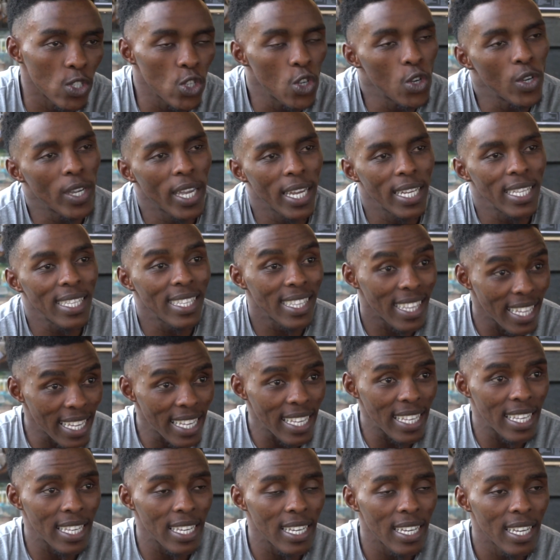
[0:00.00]
You can
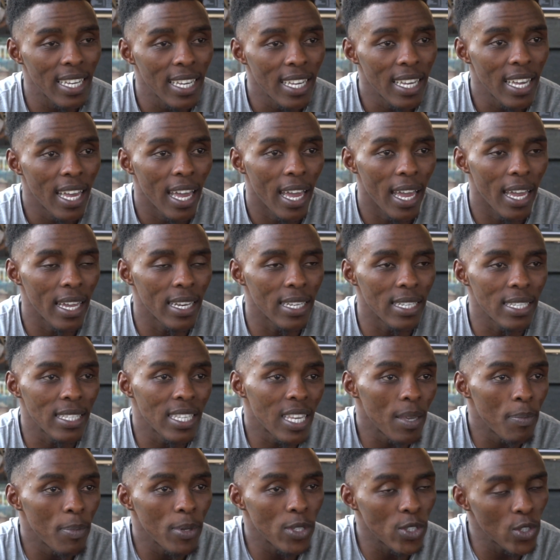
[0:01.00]
think and
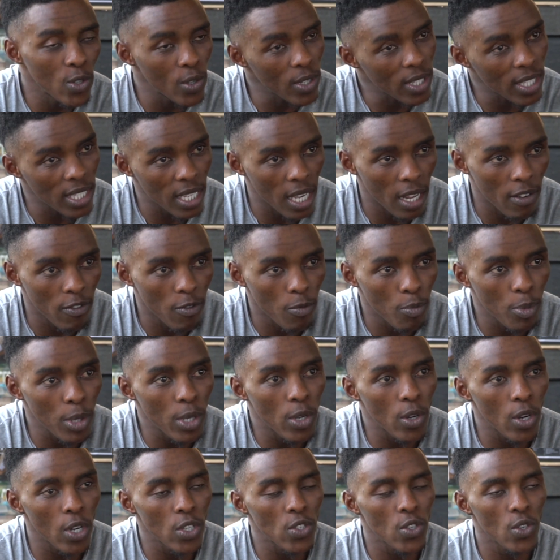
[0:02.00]
keep it to yourself,
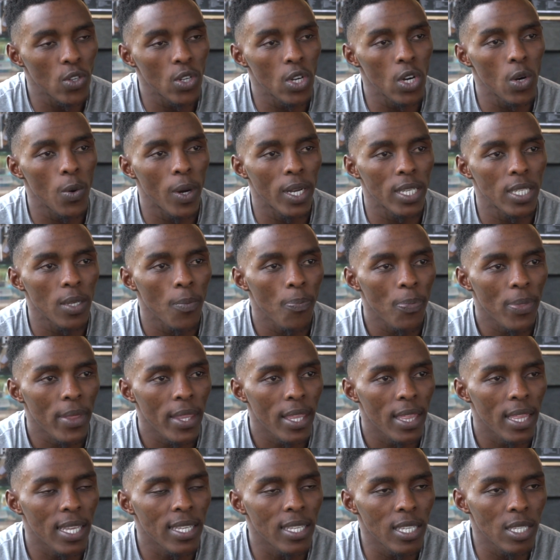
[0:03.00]
because you know what,
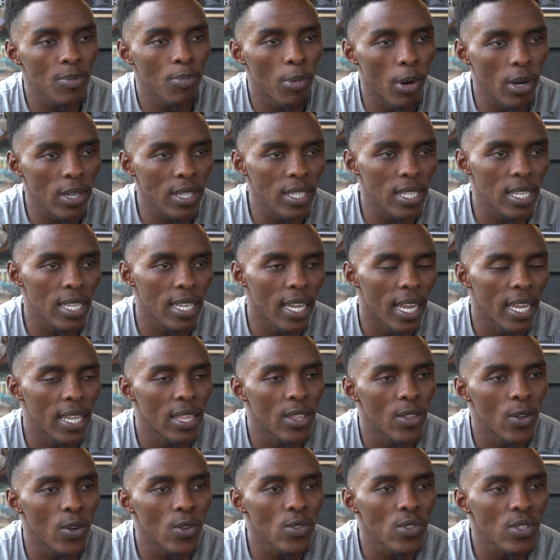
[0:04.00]
this is boxing,
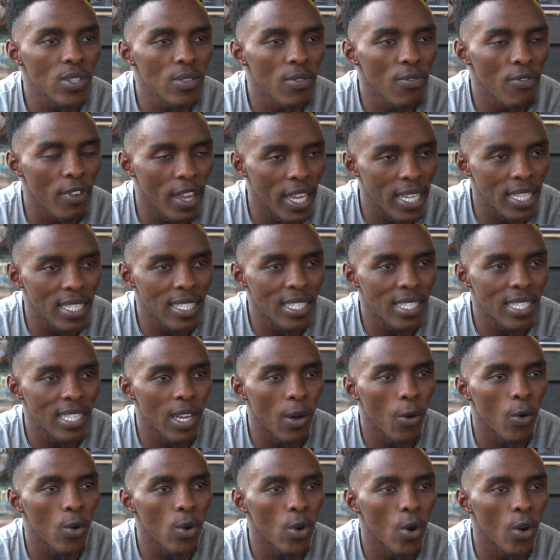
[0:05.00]
and those fans, they
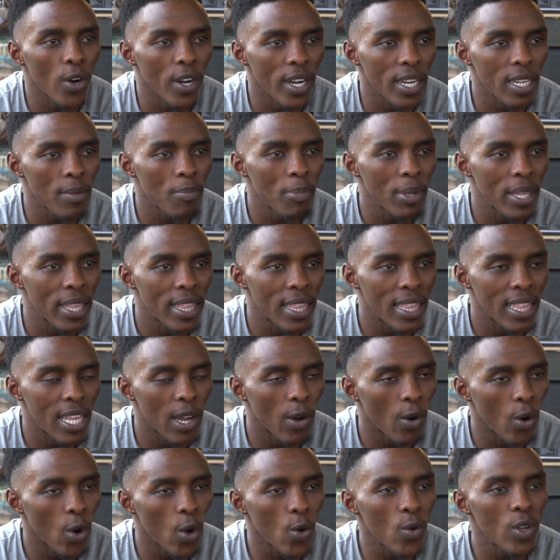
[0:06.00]
will
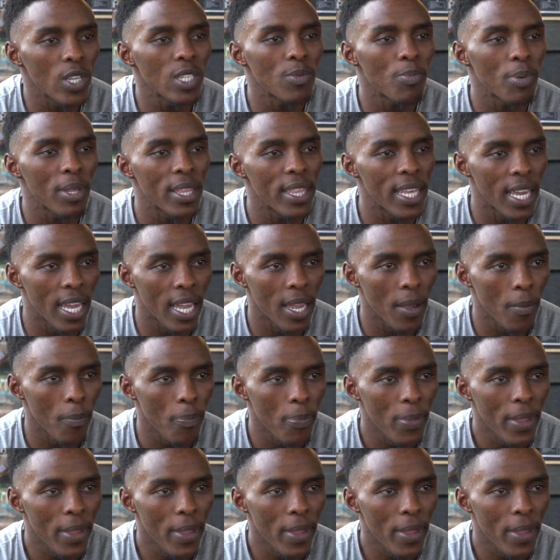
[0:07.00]
always be there.